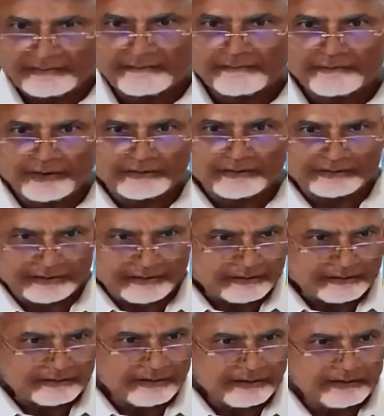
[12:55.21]
We have
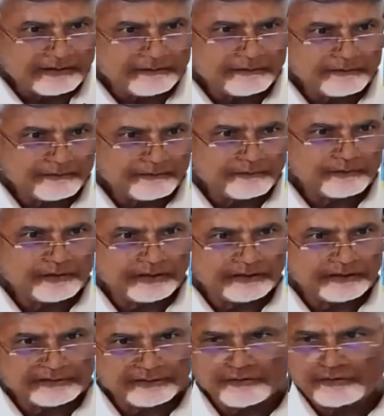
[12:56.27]
started, we
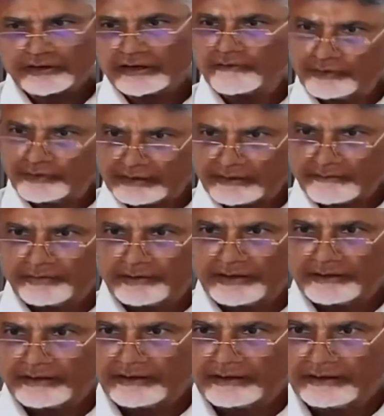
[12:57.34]
executed, we
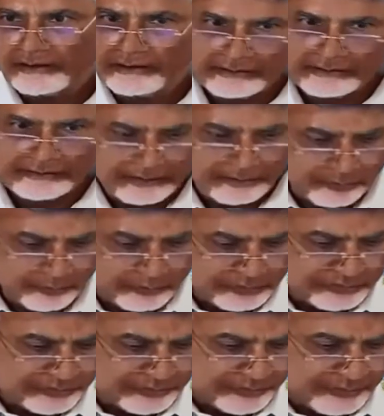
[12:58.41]
completed, it is on
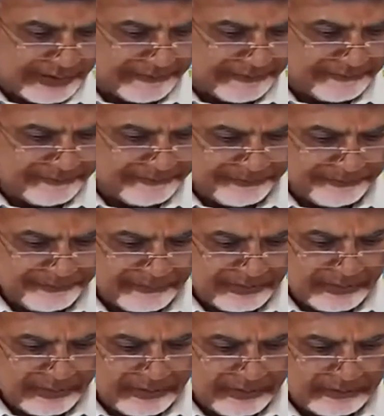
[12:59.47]
roads today.
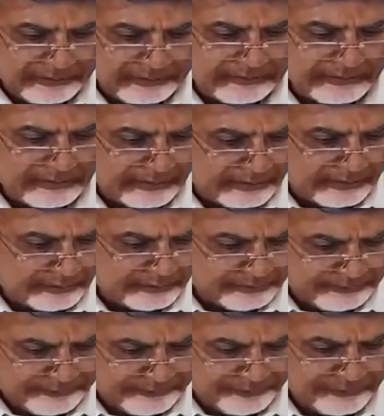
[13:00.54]
This is
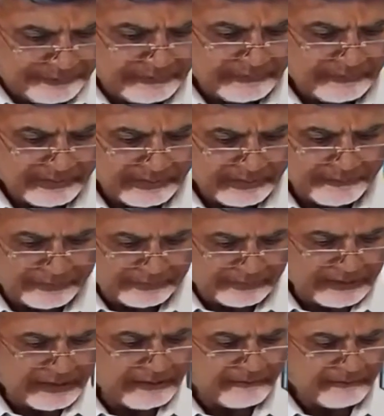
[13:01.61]
how, if you
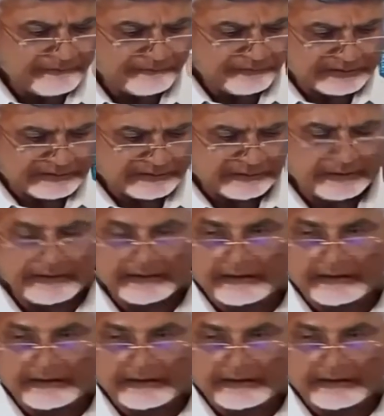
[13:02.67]
see, first year